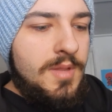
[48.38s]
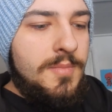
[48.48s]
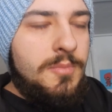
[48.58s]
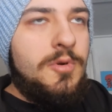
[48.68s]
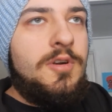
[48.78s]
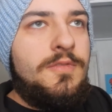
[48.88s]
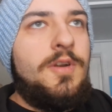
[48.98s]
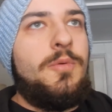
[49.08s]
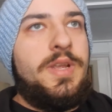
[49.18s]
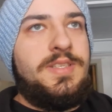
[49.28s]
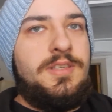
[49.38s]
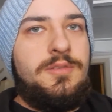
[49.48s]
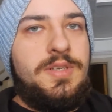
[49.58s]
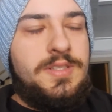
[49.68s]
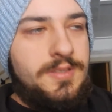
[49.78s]
But we're a fair ways
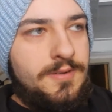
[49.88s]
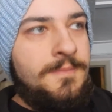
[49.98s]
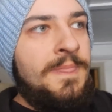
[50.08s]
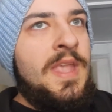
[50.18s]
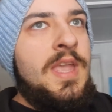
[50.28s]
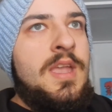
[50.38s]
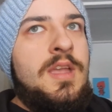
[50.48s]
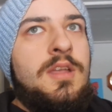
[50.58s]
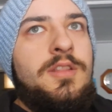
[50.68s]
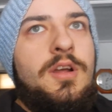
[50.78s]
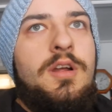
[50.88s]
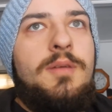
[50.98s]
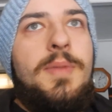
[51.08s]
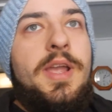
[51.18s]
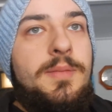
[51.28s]
into it, so
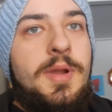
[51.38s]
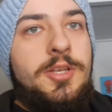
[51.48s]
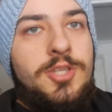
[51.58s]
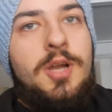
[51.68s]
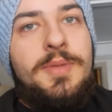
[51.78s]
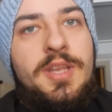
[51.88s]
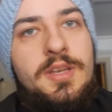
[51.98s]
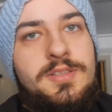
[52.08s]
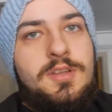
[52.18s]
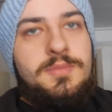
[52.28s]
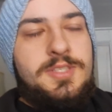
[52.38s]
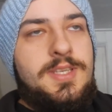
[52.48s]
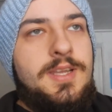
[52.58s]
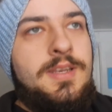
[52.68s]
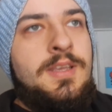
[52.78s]
uh, my, my job in it is almost
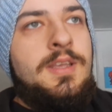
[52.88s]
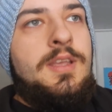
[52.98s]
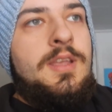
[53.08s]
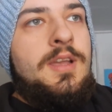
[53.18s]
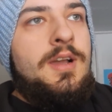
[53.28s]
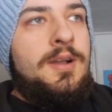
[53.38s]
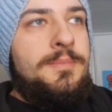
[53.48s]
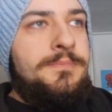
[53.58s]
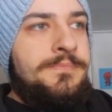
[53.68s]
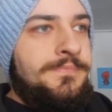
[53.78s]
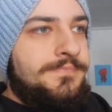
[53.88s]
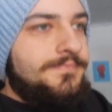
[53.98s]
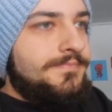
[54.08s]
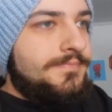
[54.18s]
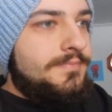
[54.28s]
done um,
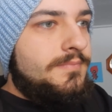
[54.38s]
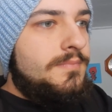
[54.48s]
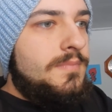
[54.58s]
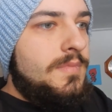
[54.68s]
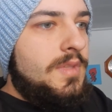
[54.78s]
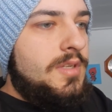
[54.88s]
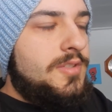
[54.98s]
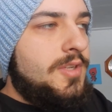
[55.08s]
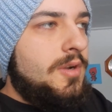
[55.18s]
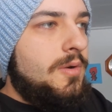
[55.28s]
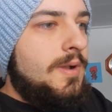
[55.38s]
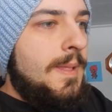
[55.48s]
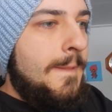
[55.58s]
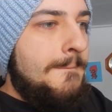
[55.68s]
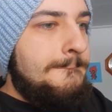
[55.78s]
so
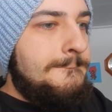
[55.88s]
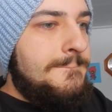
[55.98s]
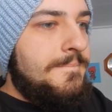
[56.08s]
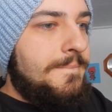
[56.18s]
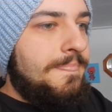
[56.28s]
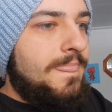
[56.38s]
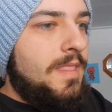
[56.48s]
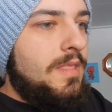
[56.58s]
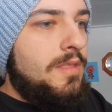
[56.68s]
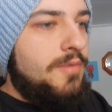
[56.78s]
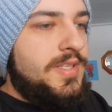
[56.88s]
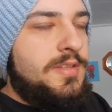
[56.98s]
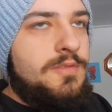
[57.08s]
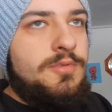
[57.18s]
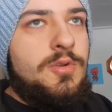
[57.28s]
the
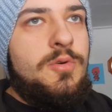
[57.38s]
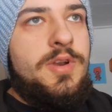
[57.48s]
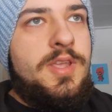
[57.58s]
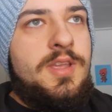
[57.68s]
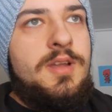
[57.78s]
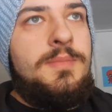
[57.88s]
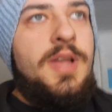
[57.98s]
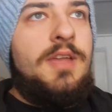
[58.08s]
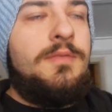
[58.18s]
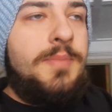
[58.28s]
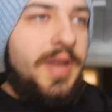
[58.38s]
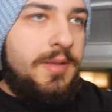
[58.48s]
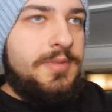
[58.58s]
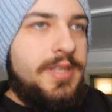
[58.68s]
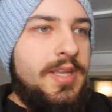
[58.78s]
rest of the recording, um, I haven't been
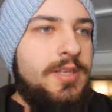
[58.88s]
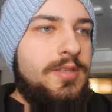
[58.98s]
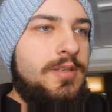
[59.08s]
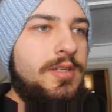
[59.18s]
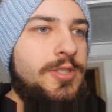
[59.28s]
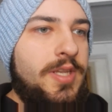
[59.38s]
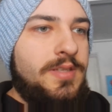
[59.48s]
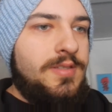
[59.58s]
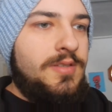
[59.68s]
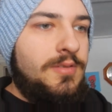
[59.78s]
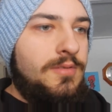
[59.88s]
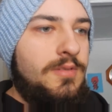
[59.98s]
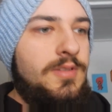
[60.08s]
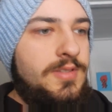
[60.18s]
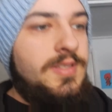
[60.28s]
able to get a chance
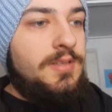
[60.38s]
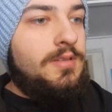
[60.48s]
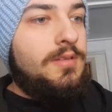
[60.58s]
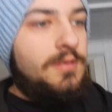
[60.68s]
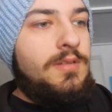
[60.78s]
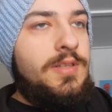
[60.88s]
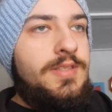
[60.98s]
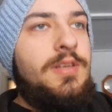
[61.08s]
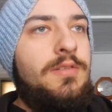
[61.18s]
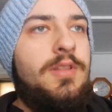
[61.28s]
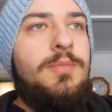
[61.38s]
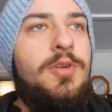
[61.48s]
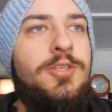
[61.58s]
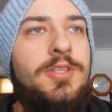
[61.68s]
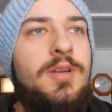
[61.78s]
to, considering the
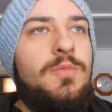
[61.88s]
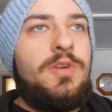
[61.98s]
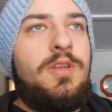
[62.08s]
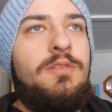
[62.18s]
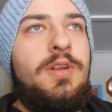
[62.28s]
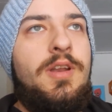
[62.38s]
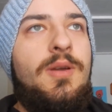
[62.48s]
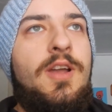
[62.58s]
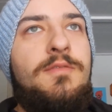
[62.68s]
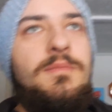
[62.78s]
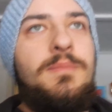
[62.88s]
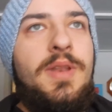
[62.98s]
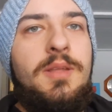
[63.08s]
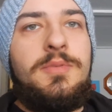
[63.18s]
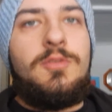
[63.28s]
project that I'm working on right now, I haven't
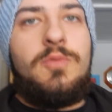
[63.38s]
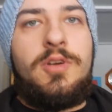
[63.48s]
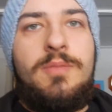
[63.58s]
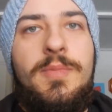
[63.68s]
been able to work